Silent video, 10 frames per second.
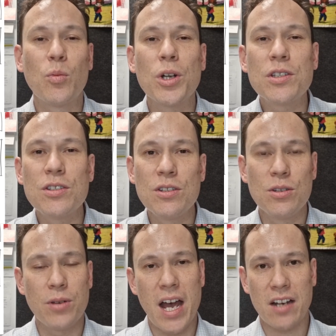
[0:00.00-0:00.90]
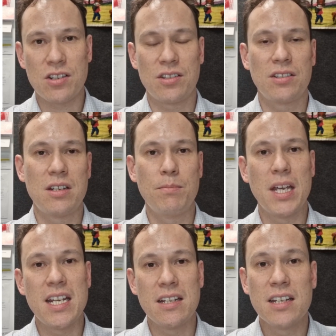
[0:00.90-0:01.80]
what do you actually
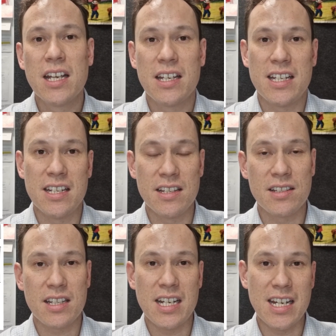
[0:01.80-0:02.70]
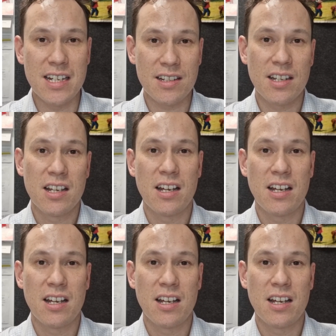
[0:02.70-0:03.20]
mean? Is it